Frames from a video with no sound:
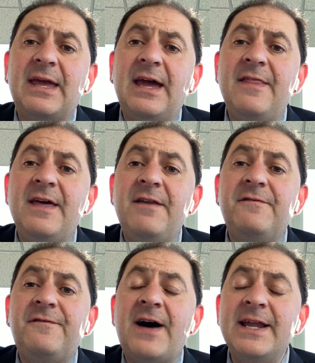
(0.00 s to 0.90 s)
And then
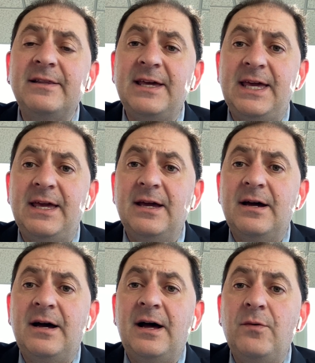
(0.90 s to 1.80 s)
finally,
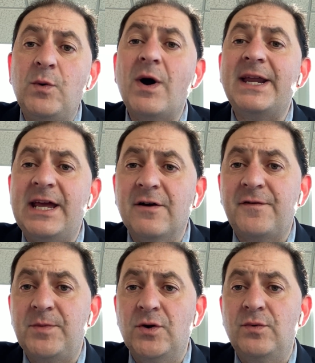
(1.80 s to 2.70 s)
we want to hear from you.